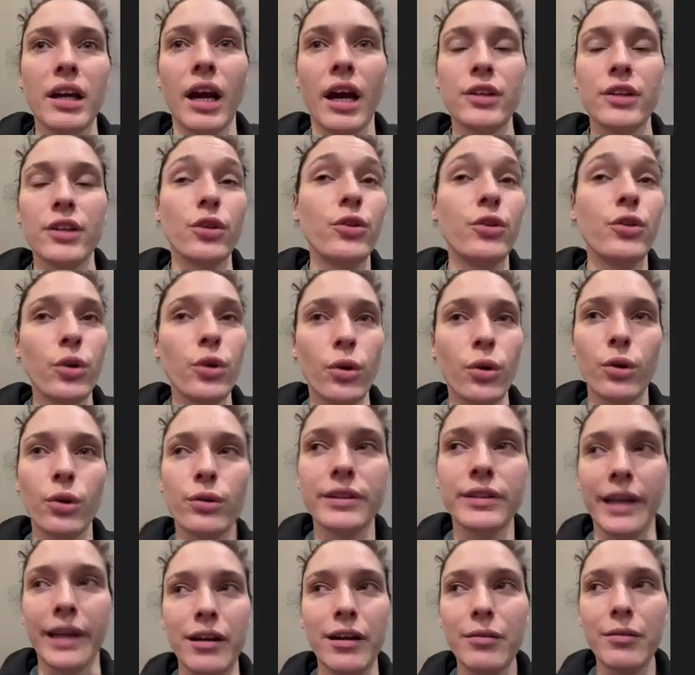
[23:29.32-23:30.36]
don't know
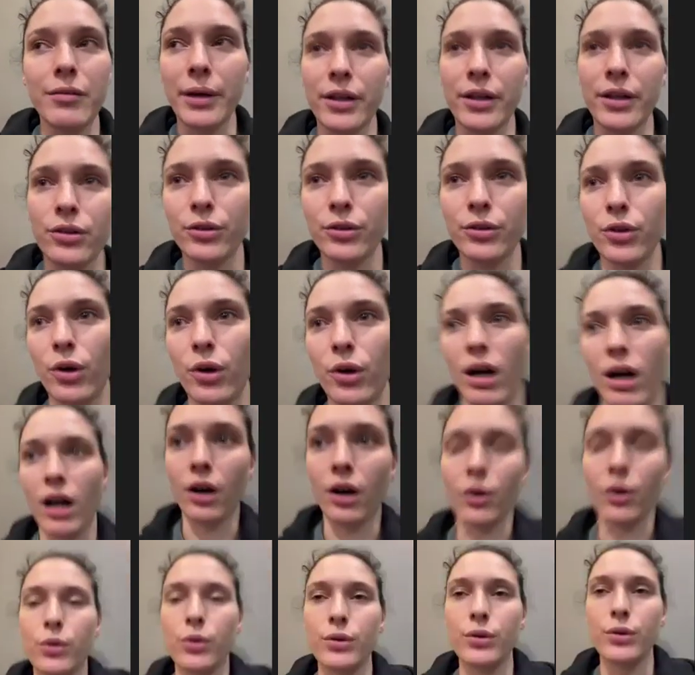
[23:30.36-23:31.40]
them. I don't know
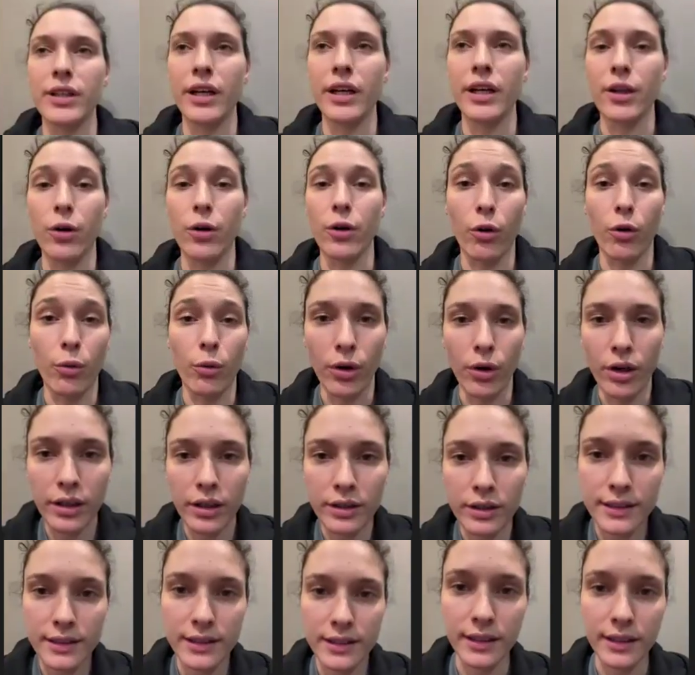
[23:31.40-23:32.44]
how they all
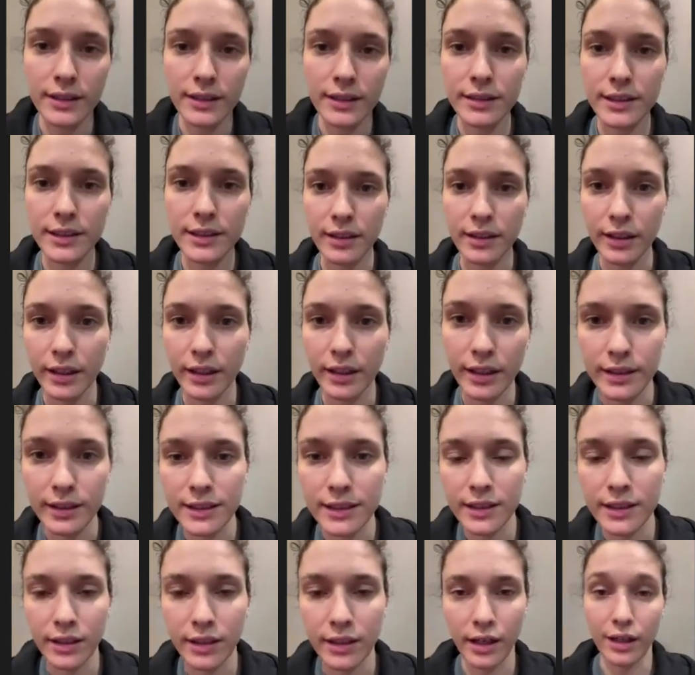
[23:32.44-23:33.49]
work since
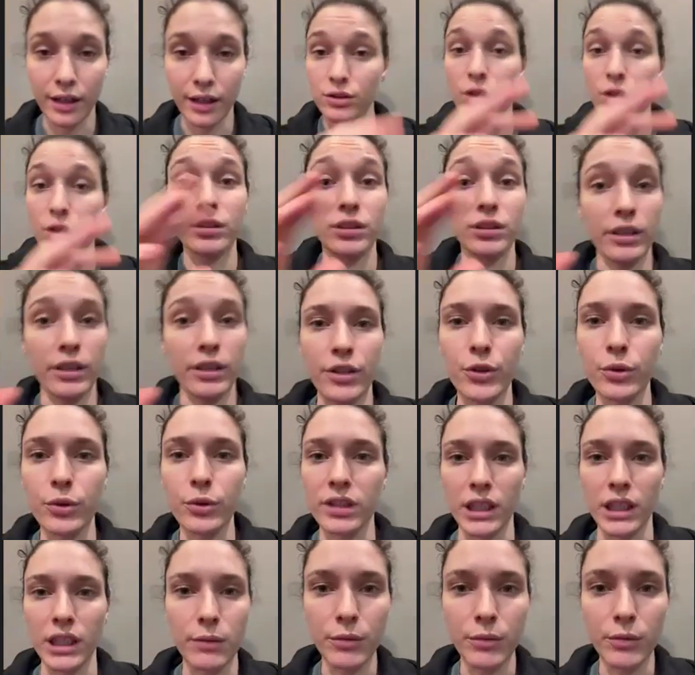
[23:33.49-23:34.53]
it's a totally new
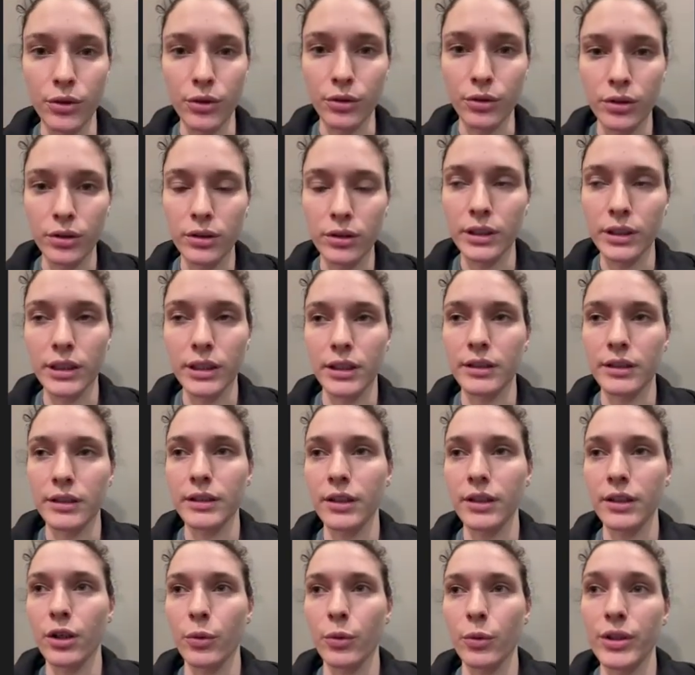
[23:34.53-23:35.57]
team,
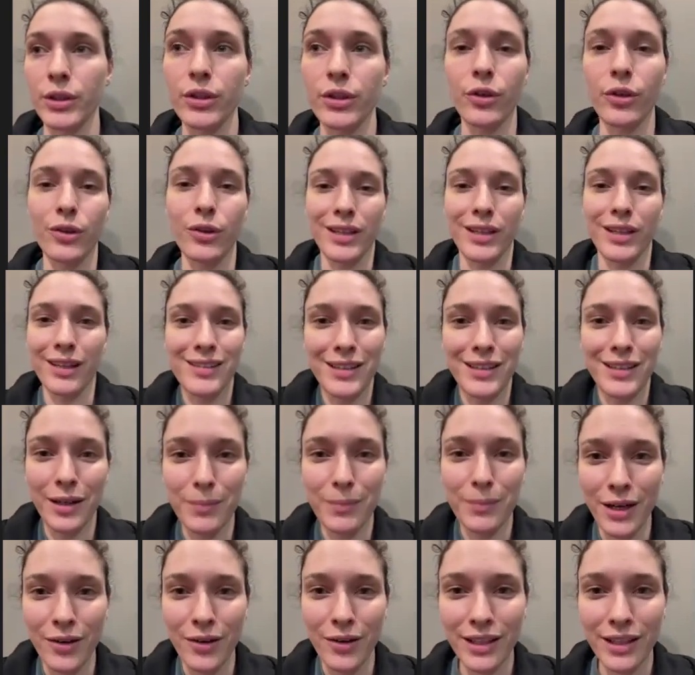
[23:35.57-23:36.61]
and we don't know nothing
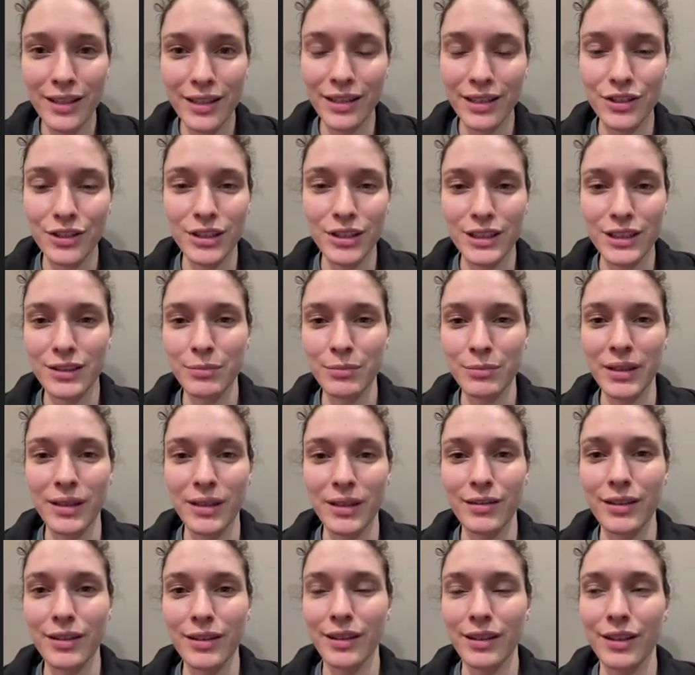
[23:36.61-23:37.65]
about it. They just
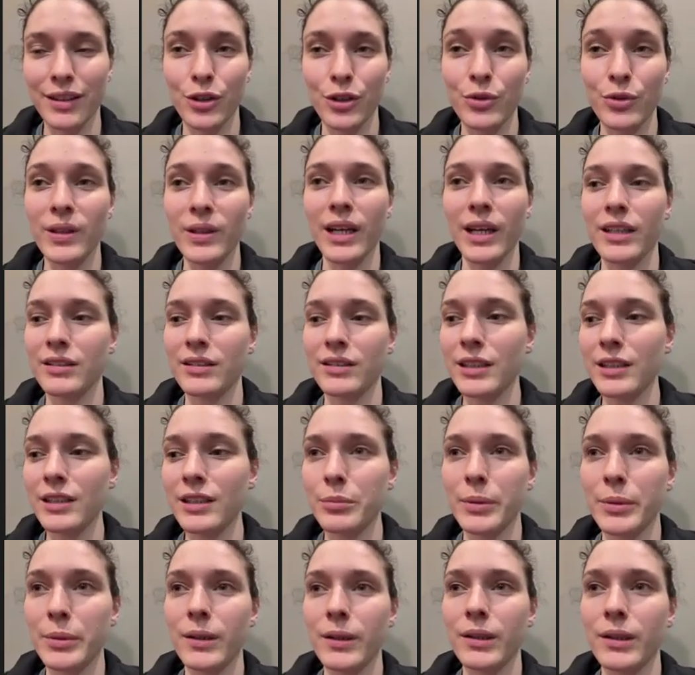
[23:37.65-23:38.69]
been
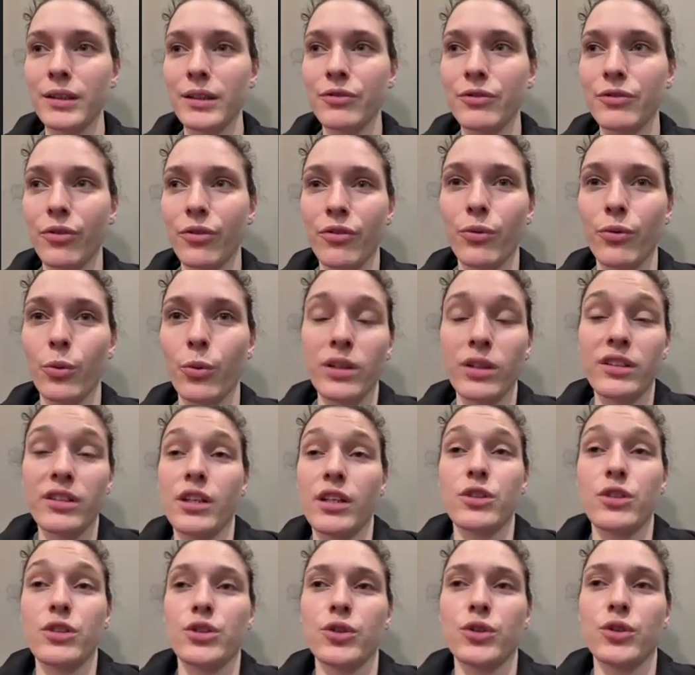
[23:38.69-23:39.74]
created. But one
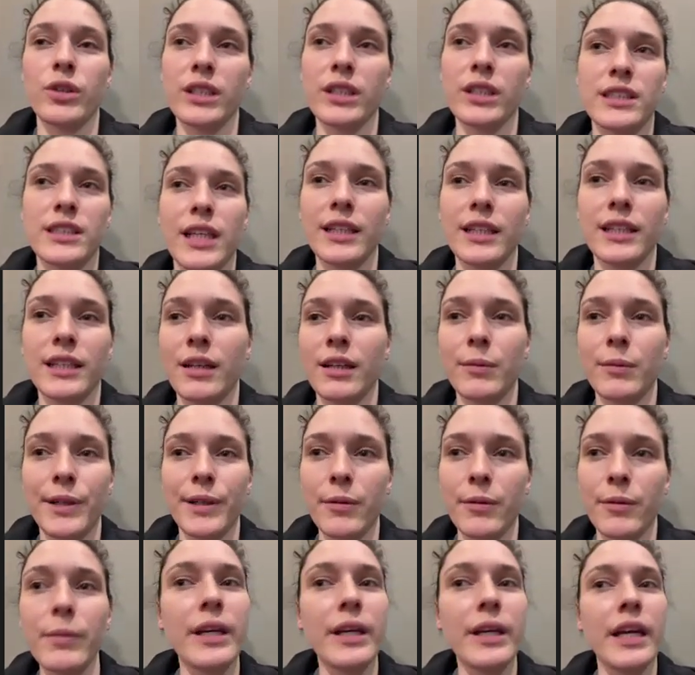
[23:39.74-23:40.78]
thing sure is that the
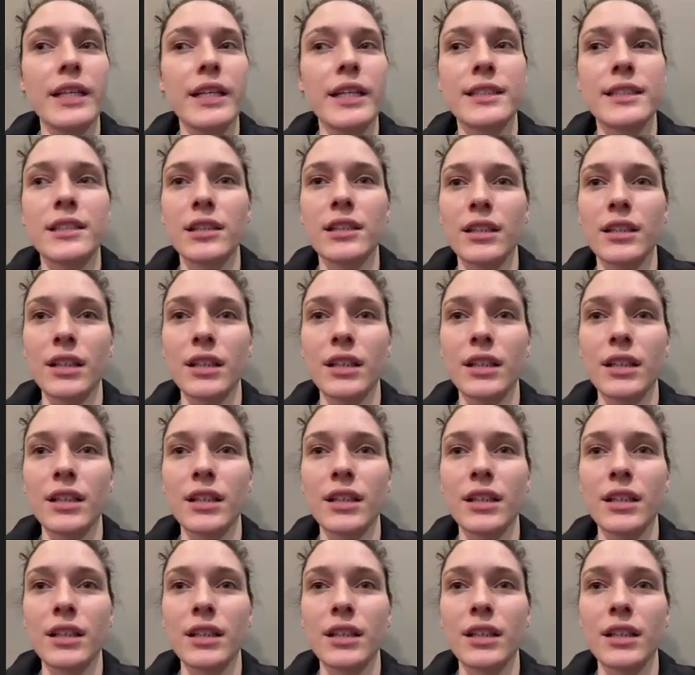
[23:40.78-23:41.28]
WNBA is